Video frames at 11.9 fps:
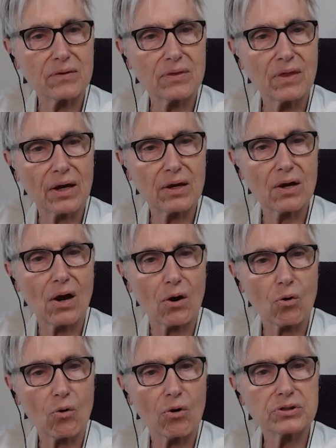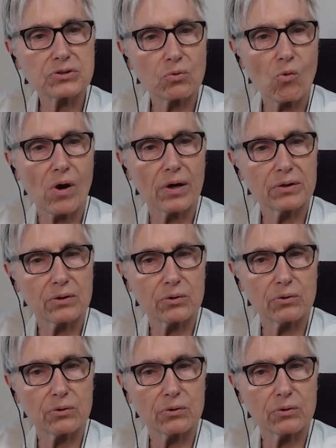they are always the one